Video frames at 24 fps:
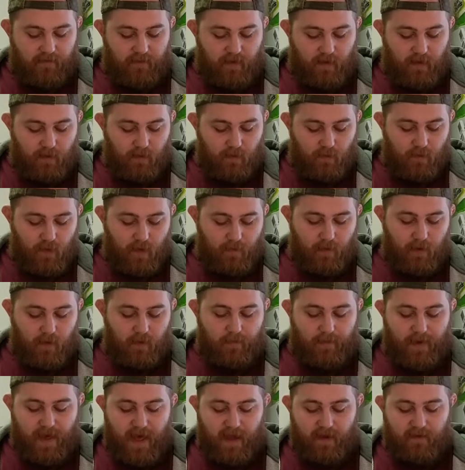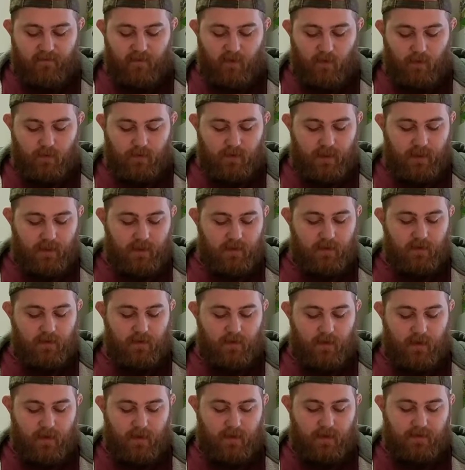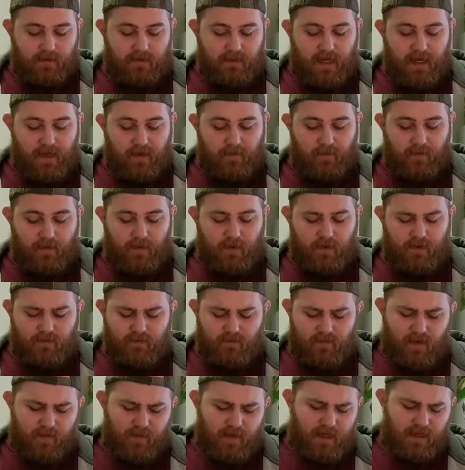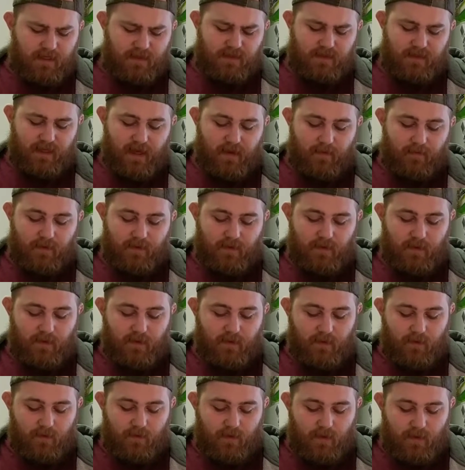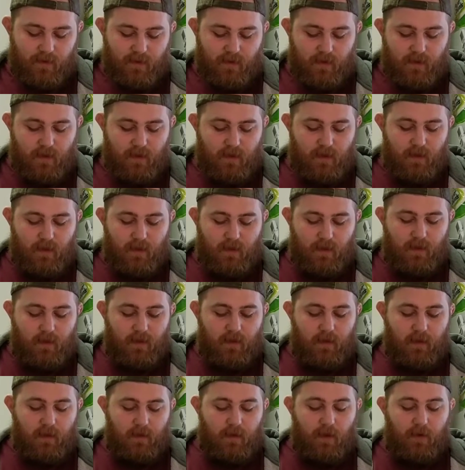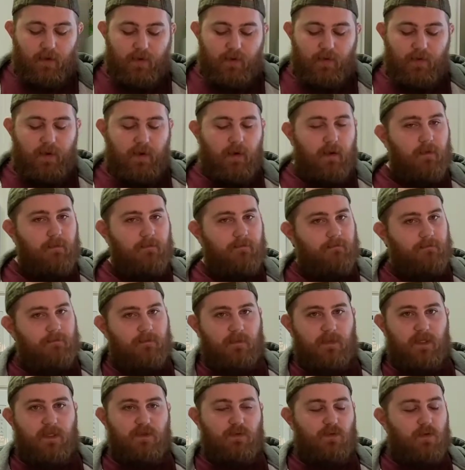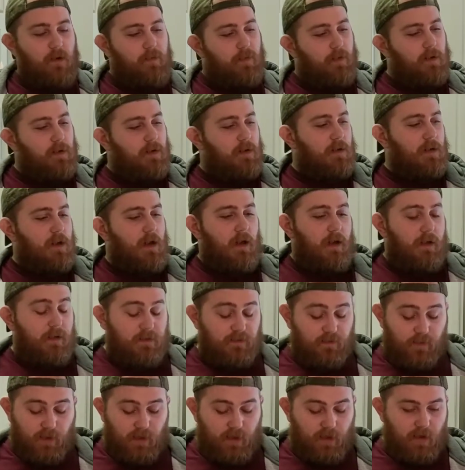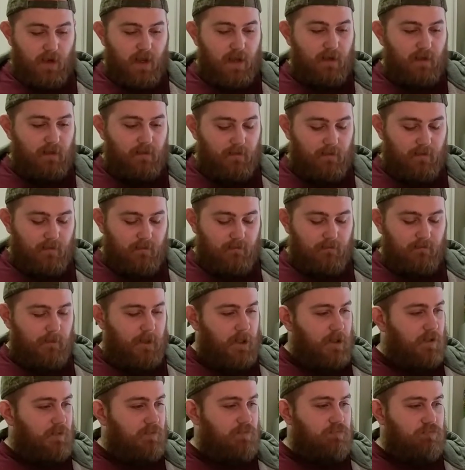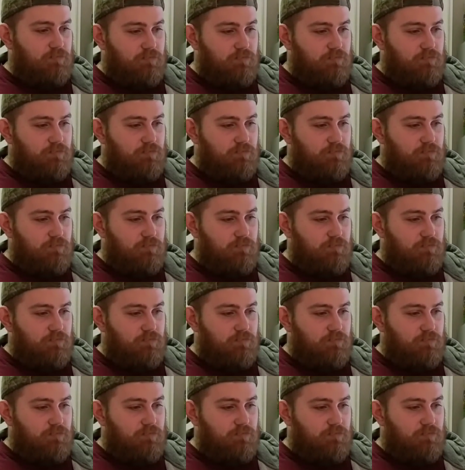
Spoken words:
a rubber bag of holding stamp. Maybe not a stamp, but you know, the logo here, it's rubber. It's pretty great, you know,